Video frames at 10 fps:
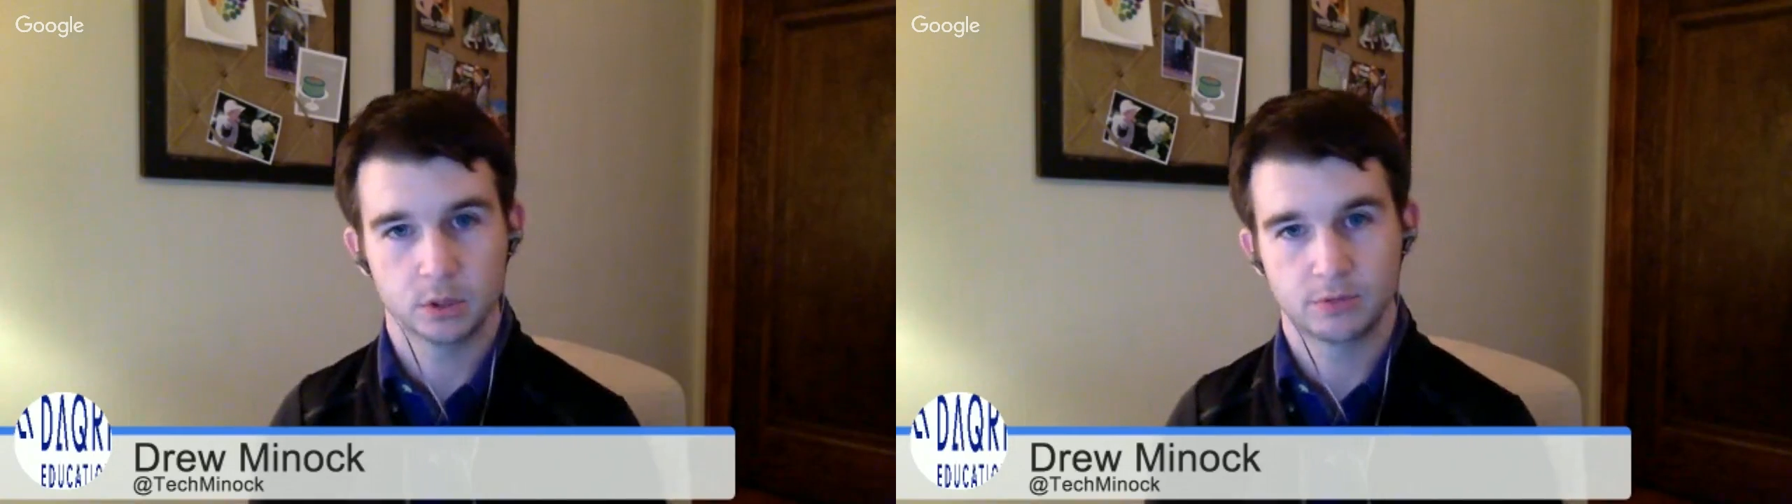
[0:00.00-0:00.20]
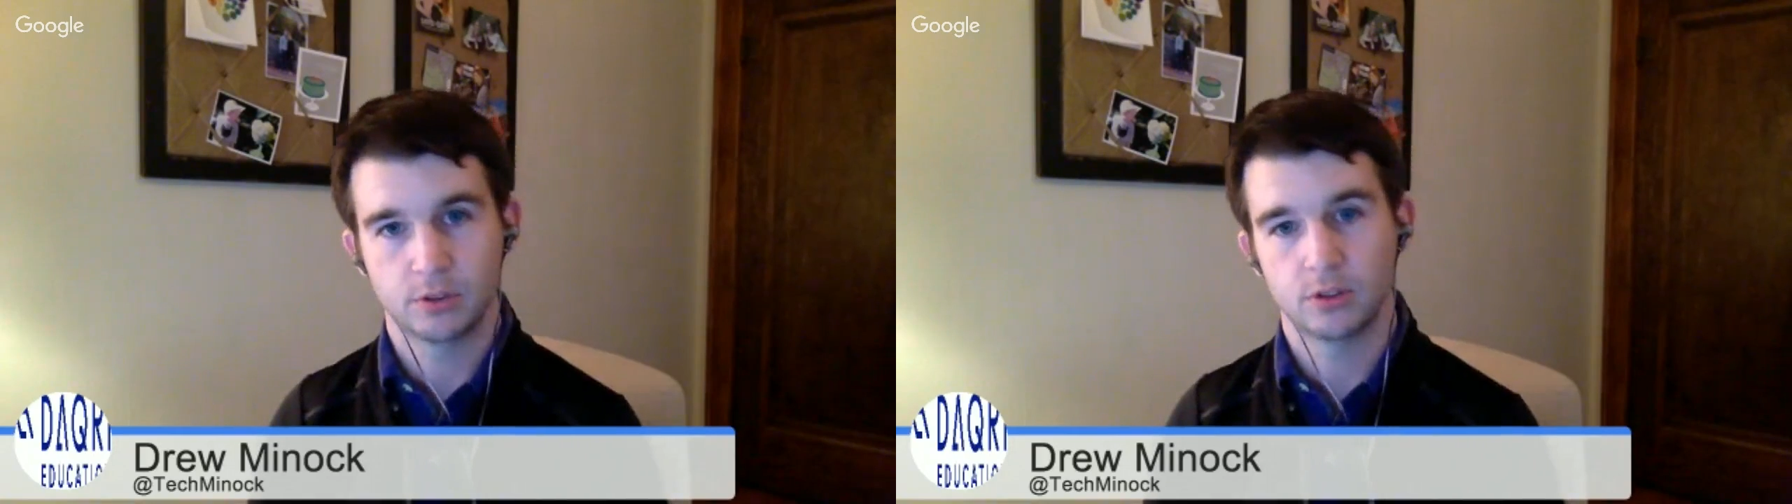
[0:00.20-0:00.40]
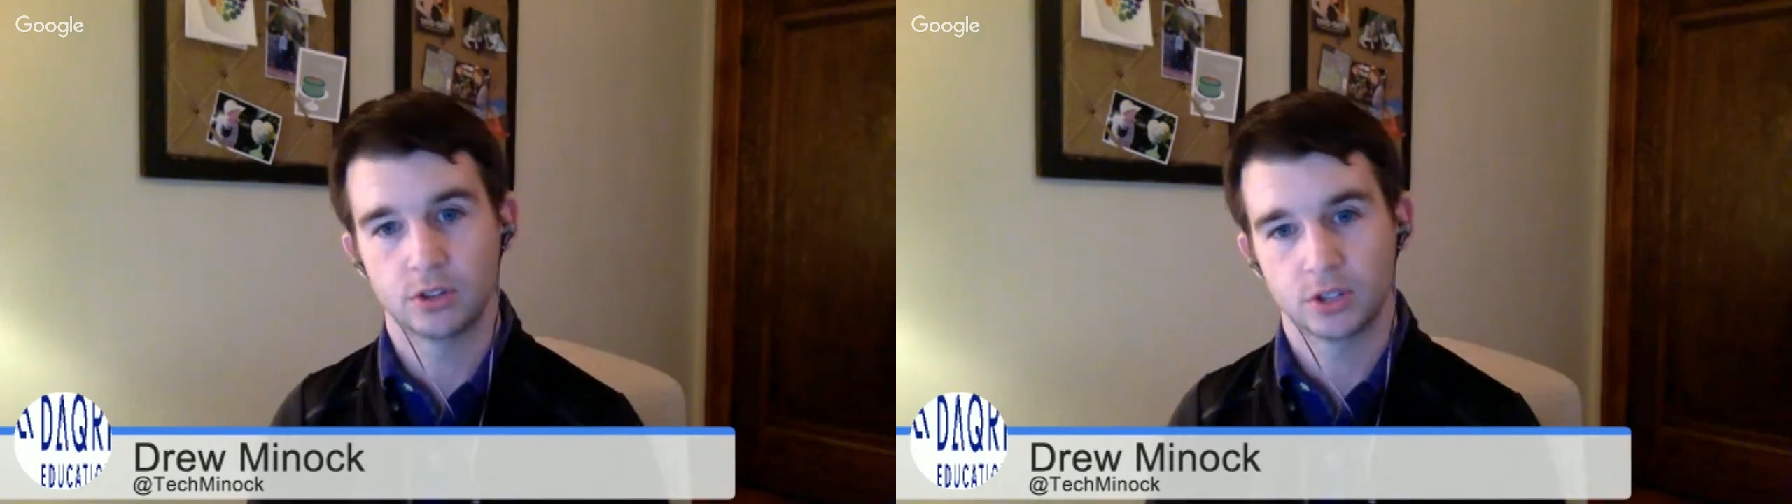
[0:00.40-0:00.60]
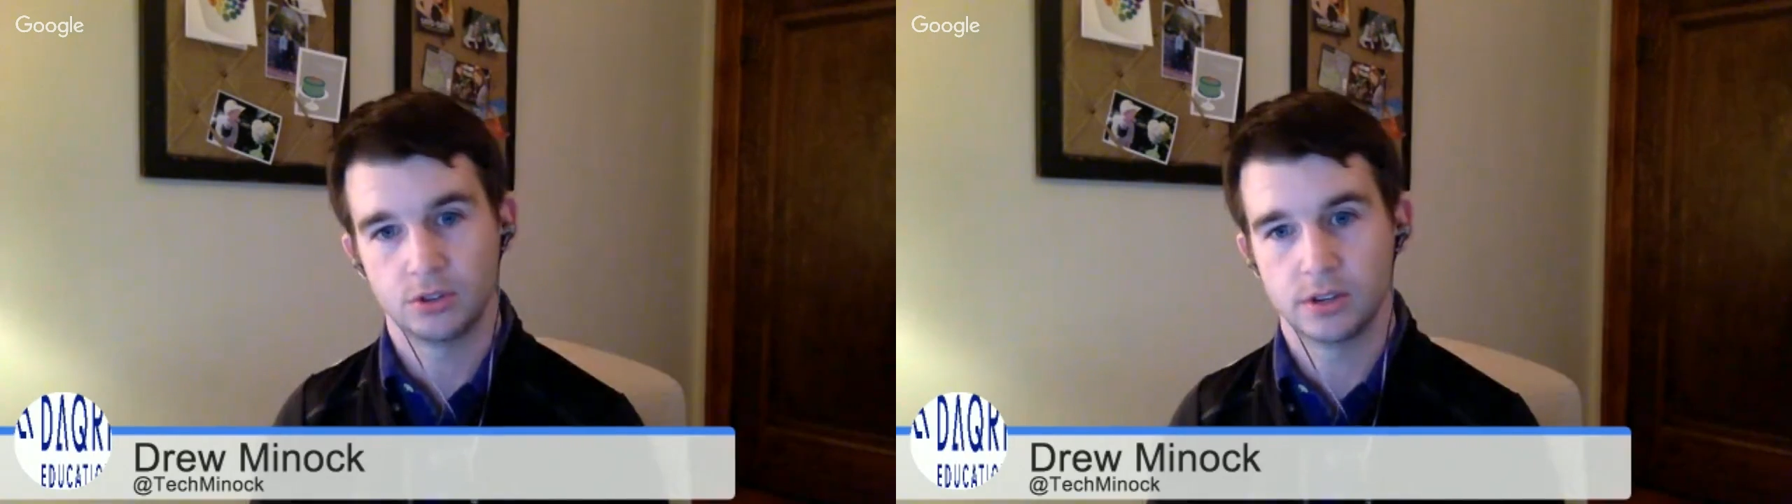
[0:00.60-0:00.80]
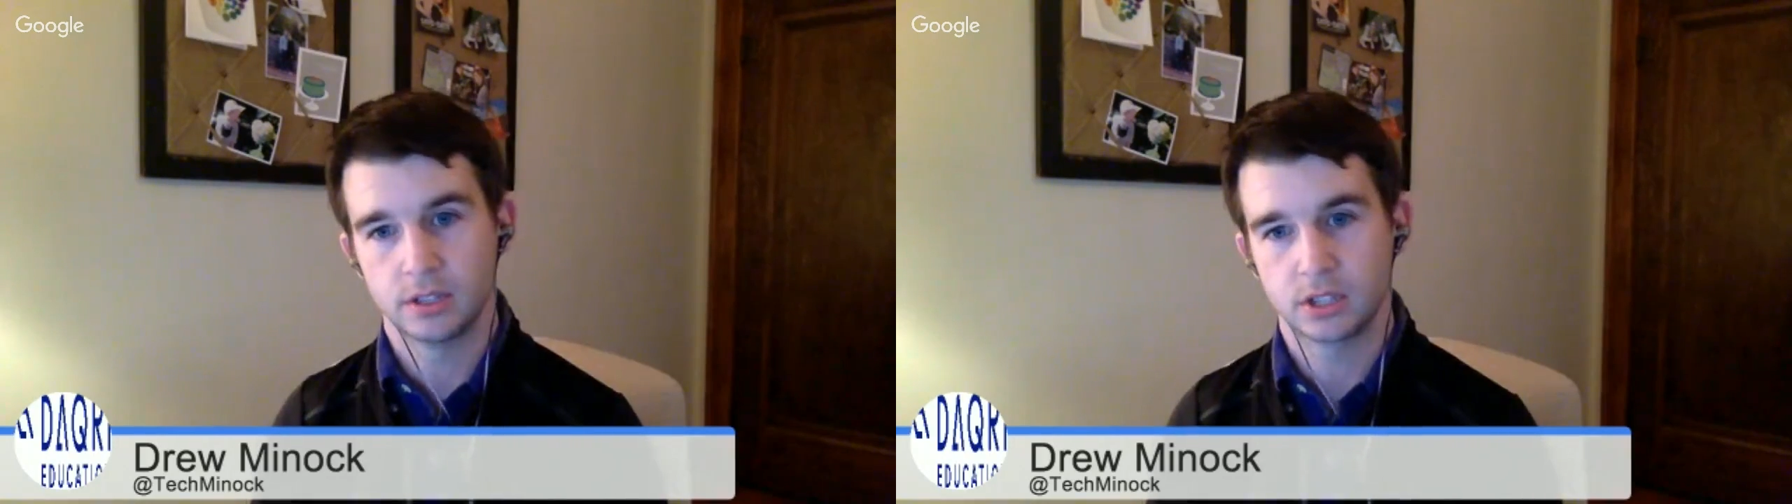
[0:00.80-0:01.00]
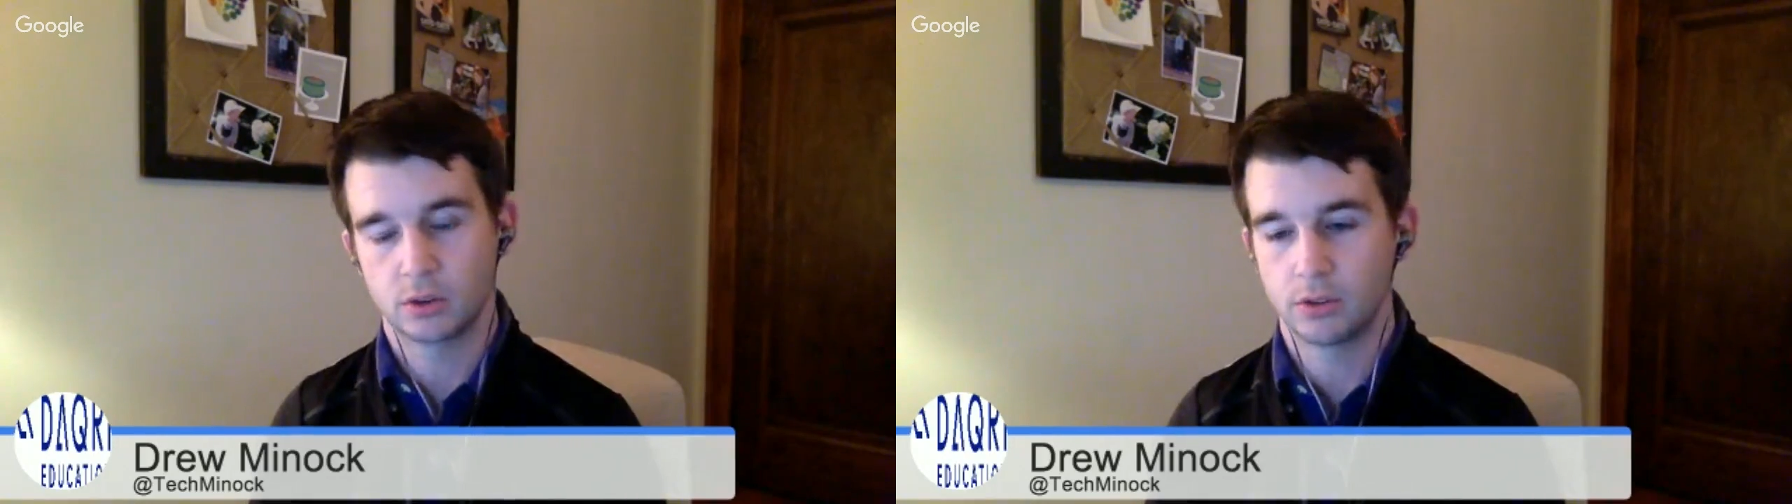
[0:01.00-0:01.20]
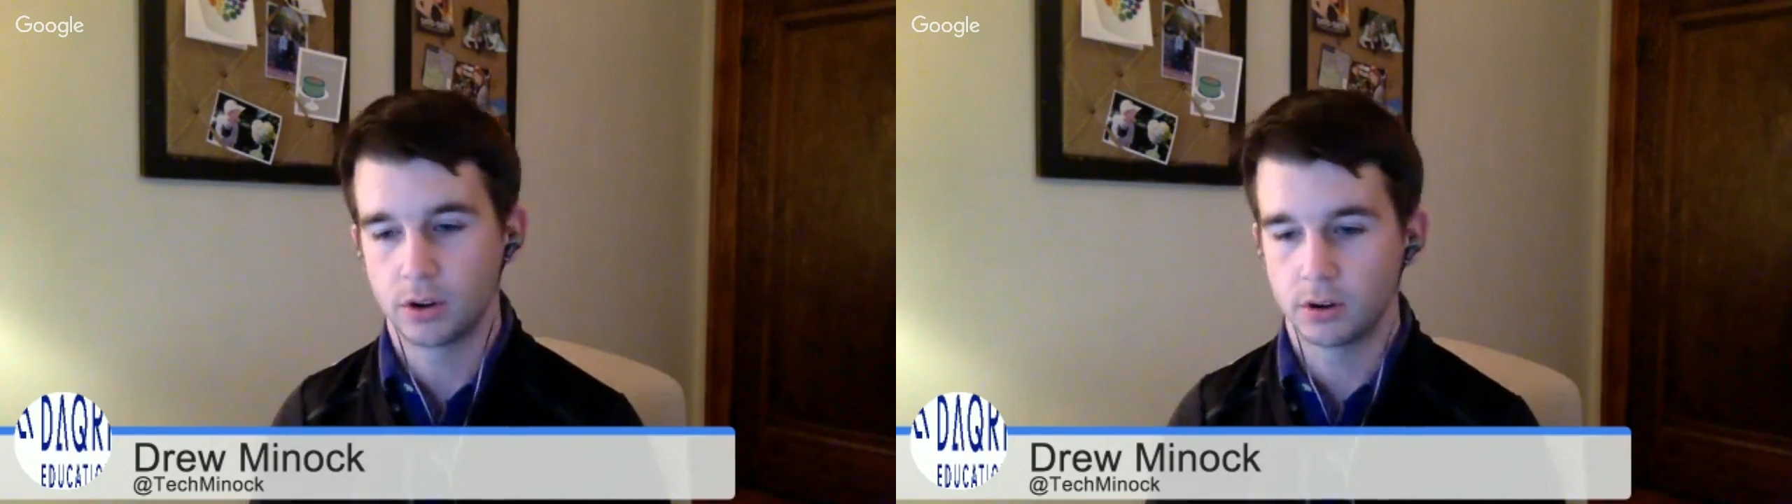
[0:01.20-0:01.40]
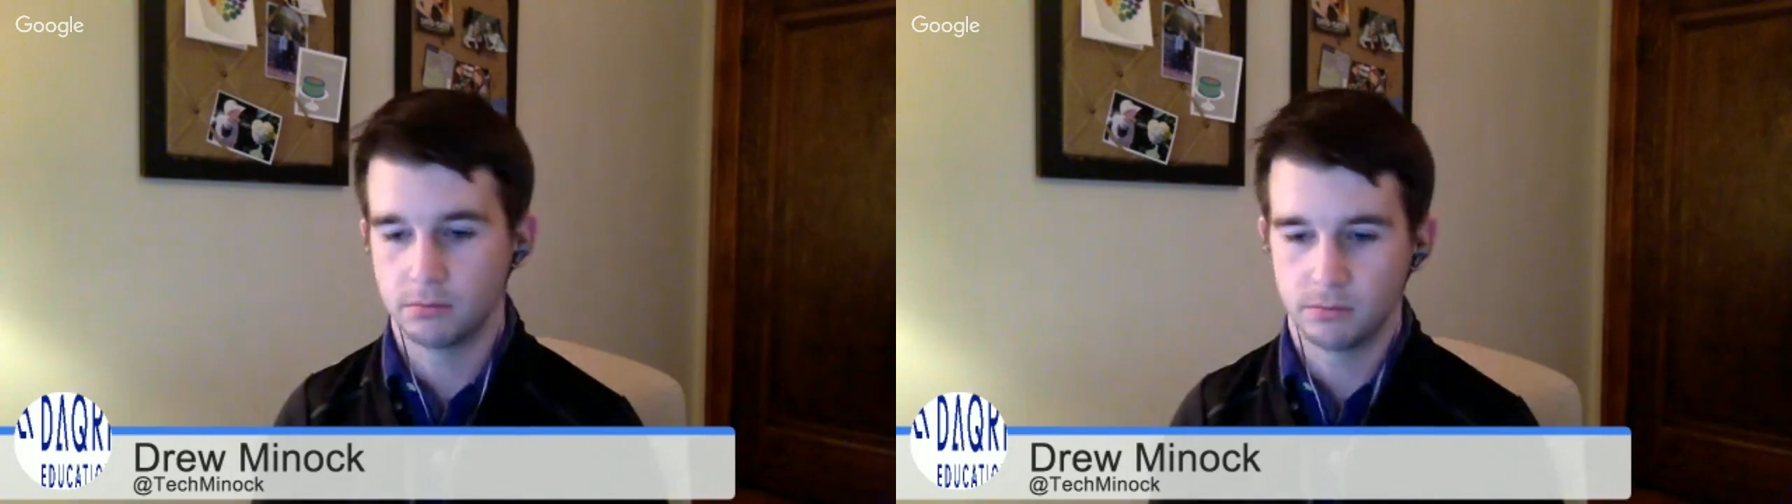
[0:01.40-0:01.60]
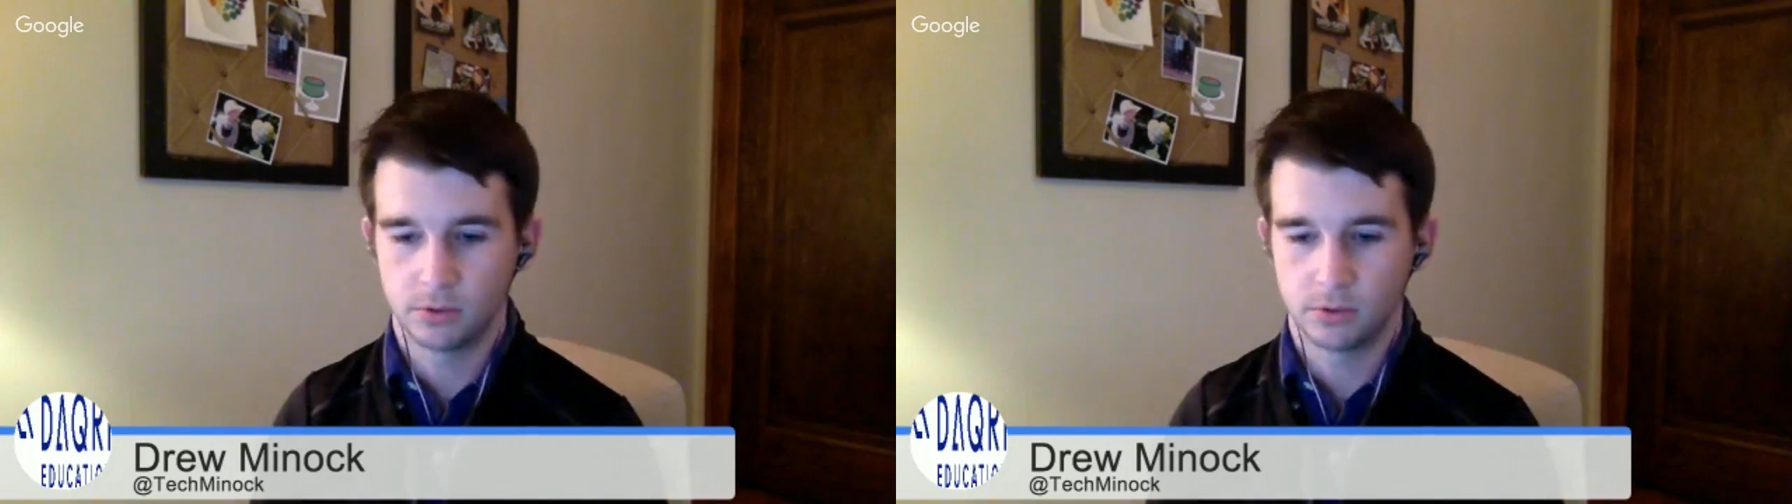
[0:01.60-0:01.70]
for their students or their